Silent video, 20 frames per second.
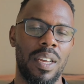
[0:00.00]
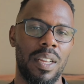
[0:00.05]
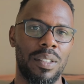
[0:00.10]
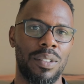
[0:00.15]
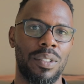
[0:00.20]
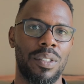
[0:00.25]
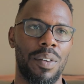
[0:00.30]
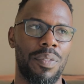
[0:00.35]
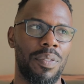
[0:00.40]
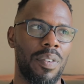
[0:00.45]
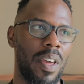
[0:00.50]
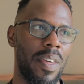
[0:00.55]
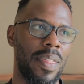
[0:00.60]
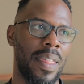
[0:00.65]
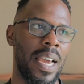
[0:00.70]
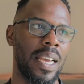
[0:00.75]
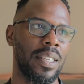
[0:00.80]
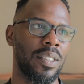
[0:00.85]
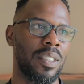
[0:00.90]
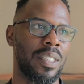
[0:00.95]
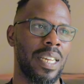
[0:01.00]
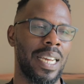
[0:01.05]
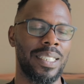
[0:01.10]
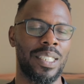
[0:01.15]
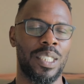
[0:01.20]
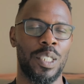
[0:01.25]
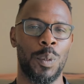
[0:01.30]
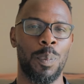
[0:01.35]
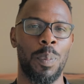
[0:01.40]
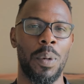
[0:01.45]
and stuff like that. So
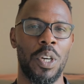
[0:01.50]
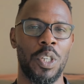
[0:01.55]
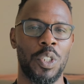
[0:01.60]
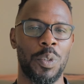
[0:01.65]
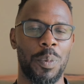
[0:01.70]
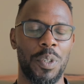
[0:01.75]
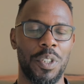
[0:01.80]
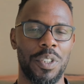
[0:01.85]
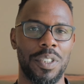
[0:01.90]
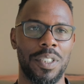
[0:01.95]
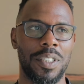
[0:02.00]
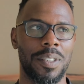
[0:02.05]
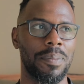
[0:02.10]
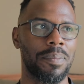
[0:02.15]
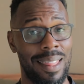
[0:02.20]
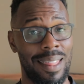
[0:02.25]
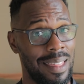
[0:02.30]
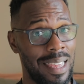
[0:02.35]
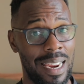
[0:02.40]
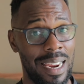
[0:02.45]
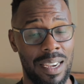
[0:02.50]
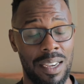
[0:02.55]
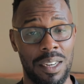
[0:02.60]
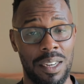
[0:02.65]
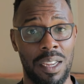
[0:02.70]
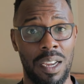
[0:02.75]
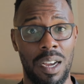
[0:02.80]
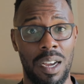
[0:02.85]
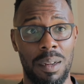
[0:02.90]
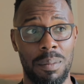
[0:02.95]
that's disbursements. And then
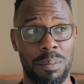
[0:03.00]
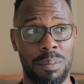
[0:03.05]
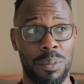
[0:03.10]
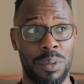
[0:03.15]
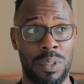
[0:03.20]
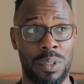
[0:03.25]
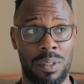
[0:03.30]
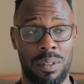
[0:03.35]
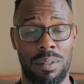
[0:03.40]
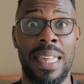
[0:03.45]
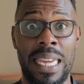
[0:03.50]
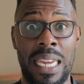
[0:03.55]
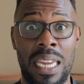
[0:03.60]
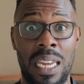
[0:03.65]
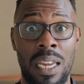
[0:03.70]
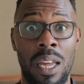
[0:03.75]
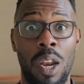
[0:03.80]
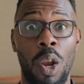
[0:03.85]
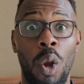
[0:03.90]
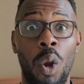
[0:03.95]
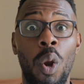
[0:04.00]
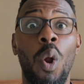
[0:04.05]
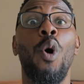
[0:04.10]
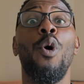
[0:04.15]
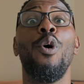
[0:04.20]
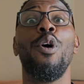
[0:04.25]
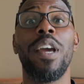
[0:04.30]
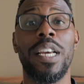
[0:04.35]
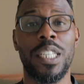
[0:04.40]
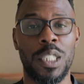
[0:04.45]
comes the
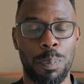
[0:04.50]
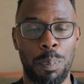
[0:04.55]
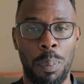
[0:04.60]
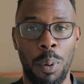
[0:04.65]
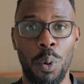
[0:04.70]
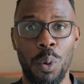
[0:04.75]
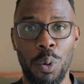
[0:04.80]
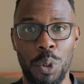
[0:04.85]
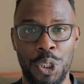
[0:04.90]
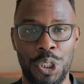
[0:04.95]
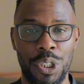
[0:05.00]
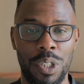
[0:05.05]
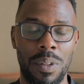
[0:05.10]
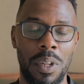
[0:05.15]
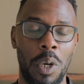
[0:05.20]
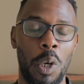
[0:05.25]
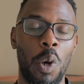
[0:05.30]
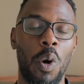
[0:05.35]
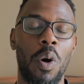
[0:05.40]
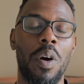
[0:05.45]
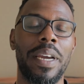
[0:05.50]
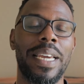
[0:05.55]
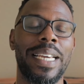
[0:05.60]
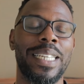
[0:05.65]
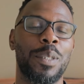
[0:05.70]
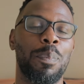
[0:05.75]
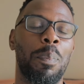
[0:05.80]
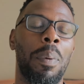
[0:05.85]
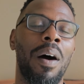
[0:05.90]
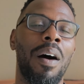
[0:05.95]
longest portion, the
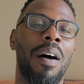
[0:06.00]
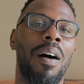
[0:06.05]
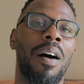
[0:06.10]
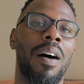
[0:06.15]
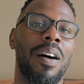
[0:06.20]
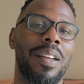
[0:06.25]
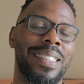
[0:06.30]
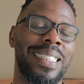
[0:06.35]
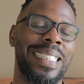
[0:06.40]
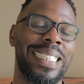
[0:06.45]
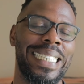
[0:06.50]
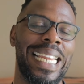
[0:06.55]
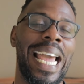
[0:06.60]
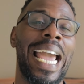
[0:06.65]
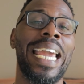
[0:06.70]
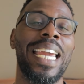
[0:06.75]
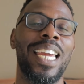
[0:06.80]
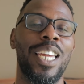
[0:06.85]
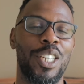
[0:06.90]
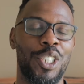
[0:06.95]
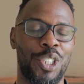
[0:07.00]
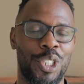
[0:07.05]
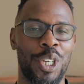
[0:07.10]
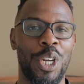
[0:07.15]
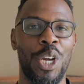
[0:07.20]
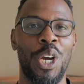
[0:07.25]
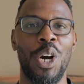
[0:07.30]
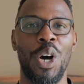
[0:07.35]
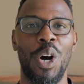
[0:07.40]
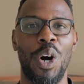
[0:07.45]
longest part, stage
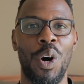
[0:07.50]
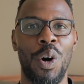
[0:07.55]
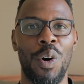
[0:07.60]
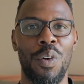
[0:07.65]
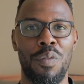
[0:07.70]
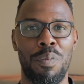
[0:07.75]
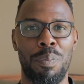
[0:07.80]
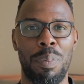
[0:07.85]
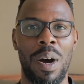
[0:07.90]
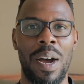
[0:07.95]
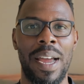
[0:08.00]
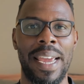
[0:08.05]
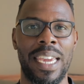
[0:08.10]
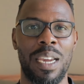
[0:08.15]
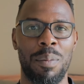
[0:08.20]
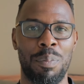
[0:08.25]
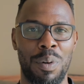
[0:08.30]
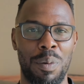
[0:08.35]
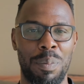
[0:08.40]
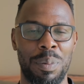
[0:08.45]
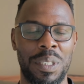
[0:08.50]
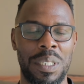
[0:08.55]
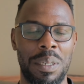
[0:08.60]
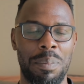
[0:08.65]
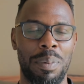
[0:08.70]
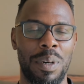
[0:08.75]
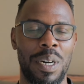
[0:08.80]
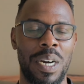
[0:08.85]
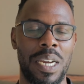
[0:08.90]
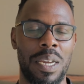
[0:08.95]
of buying a property,
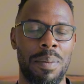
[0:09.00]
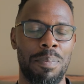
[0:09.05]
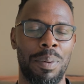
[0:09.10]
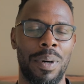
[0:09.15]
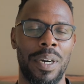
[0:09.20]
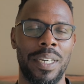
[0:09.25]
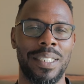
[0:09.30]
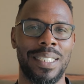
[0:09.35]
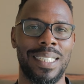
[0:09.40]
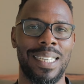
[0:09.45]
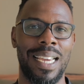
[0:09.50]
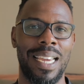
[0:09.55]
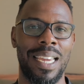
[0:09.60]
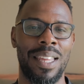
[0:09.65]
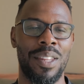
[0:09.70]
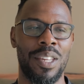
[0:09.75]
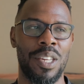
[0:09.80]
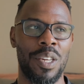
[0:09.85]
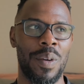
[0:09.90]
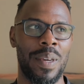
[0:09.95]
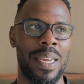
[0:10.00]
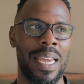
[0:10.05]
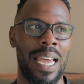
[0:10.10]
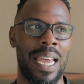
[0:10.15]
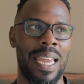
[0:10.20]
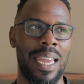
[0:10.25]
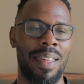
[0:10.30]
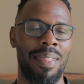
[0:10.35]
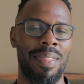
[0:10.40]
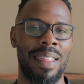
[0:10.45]
buying a buy-to-let in the
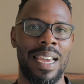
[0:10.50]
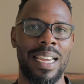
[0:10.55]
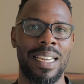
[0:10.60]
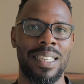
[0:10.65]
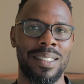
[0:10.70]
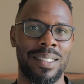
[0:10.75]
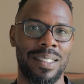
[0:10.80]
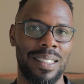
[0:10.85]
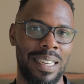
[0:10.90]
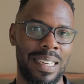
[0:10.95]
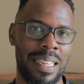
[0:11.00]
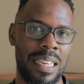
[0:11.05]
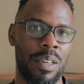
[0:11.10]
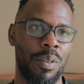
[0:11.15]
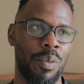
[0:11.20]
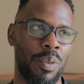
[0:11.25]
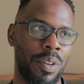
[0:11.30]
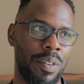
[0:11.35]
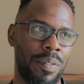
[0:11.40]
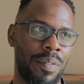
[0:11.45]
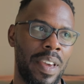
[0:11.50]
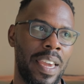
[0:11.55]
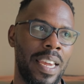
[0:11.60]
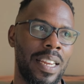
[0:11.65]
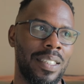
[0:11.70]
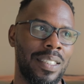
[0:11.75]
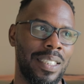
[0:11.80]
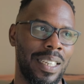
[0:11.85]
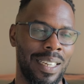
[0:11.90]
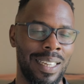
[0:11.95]
UK, and that is the legal
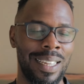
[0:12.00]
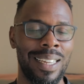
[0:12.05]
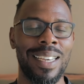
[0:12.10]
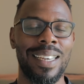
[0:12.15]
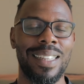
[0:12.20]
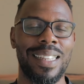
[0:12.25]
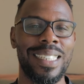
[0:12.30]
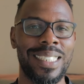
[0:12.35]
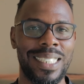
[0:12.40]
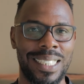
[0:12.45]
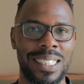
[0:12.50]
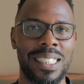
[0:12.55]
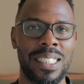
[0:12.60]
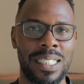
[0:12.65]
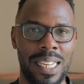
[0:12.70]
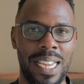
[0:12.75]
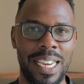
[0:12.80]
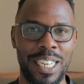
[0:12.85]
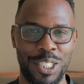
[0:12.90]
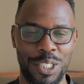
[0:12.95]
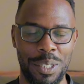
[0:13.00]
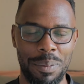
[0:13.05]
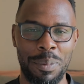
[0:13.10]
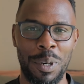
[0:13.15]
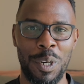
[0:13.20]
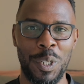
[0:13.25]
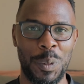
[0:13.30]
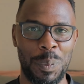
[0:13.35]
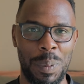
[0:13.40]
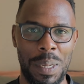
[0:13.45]
conveyancing. This is the stage that
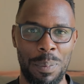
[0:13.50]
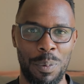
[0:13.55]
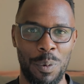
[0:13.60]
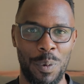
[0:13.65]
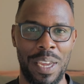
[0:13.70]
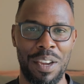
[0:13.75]
most people